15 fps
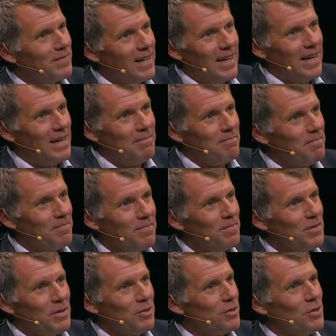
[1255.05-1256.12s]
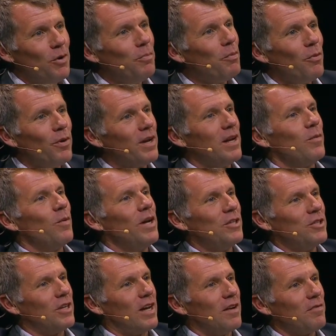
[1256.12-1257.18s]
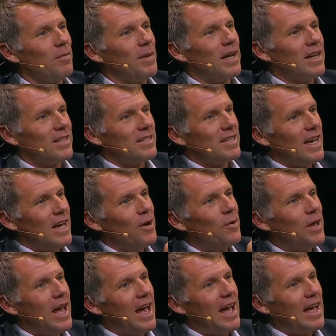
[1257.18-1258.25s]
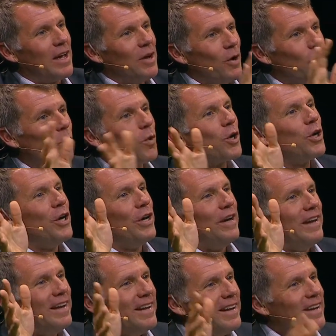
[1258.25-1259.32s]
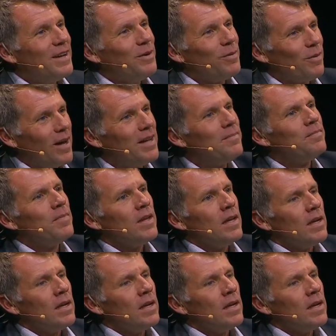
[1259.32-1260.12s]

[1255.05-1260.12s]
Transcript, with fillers: Um, there's no point at which a government can say, okay, we're good right?